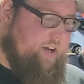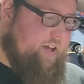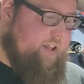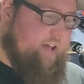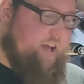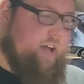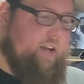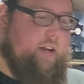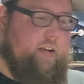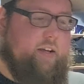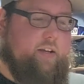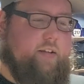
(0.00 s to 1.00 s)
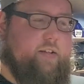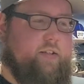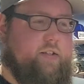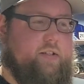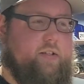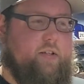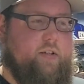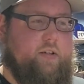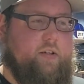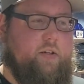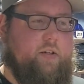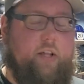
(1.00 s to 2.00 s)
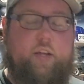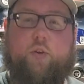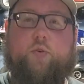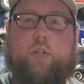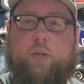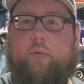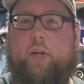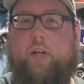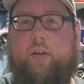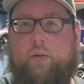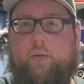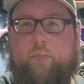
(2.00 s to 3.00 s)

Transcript: that used to be